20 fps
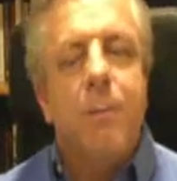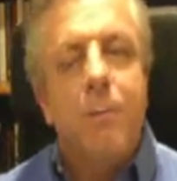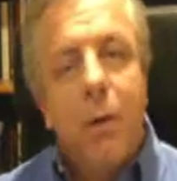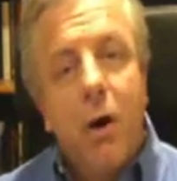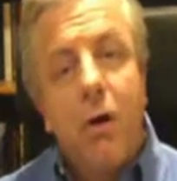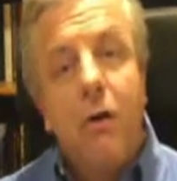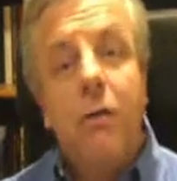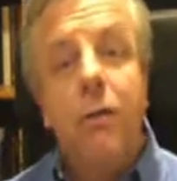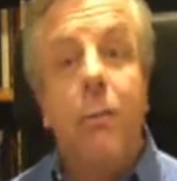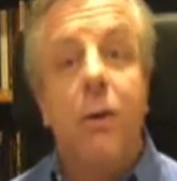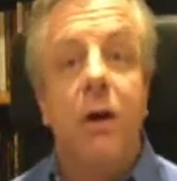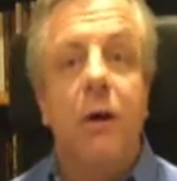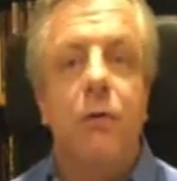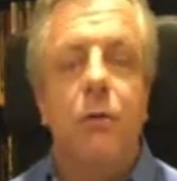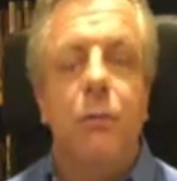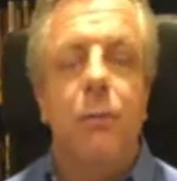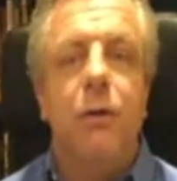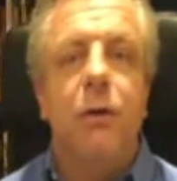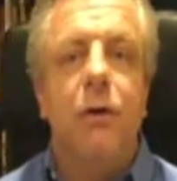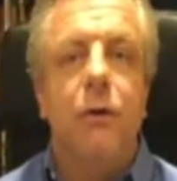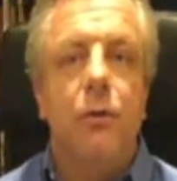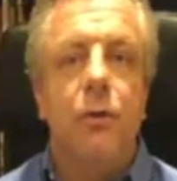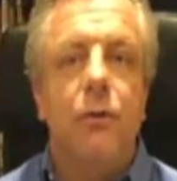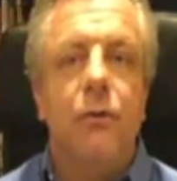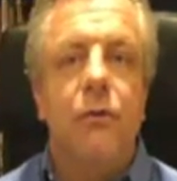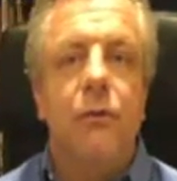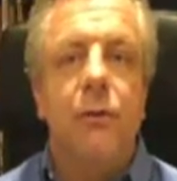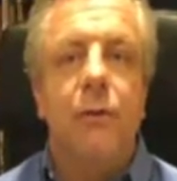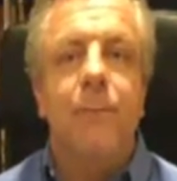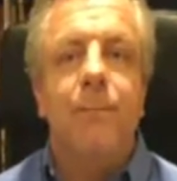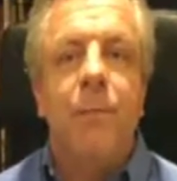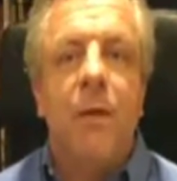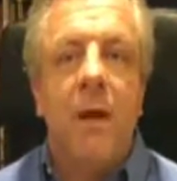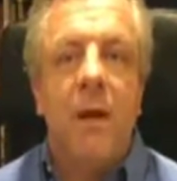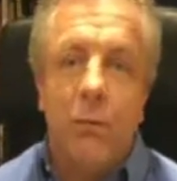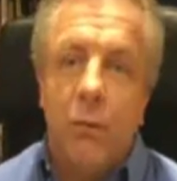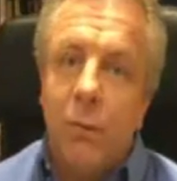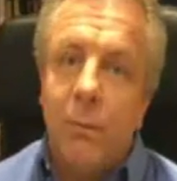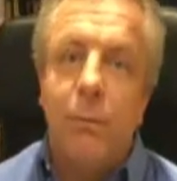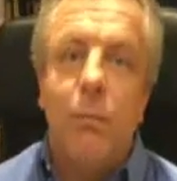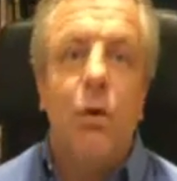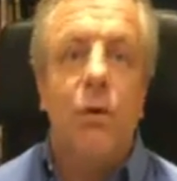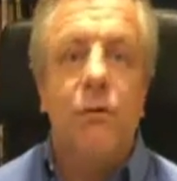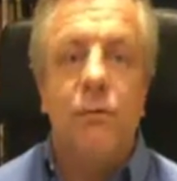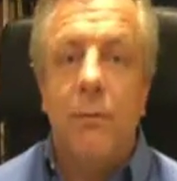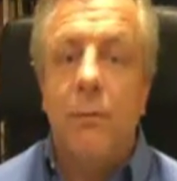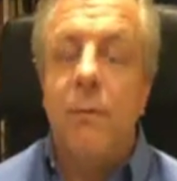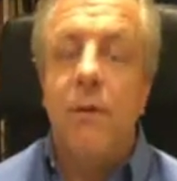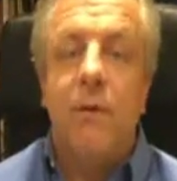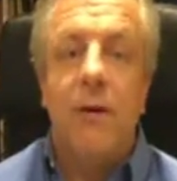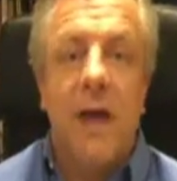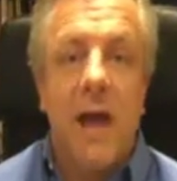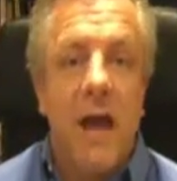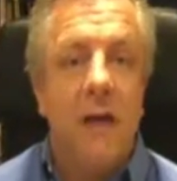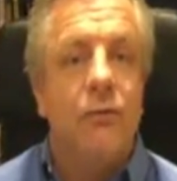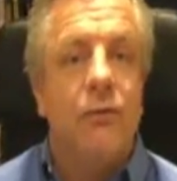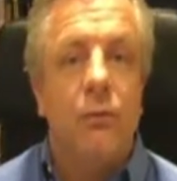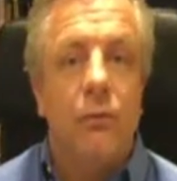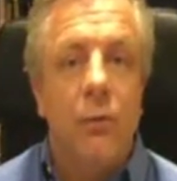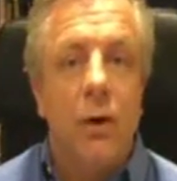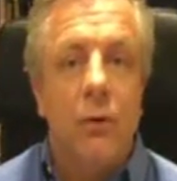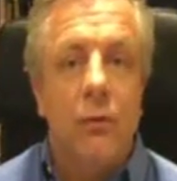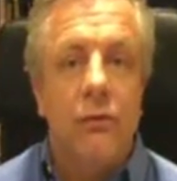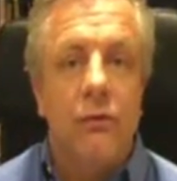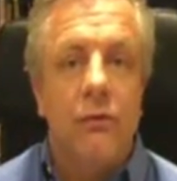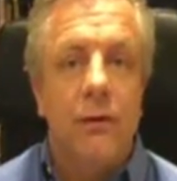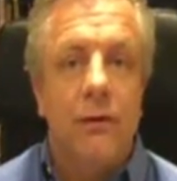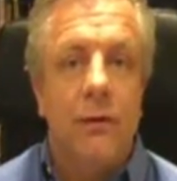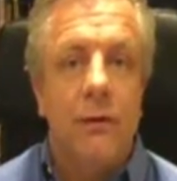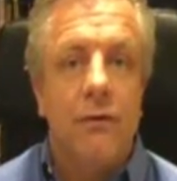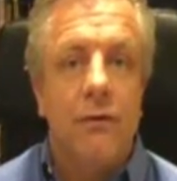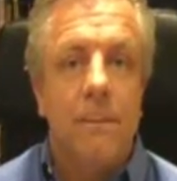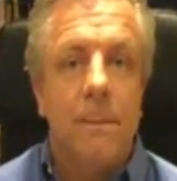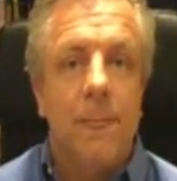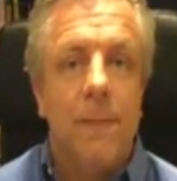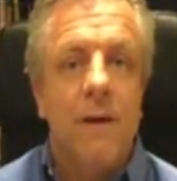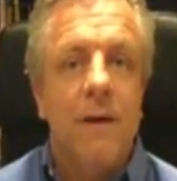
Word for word: Part of the money will be used for books from the Castle Rose series.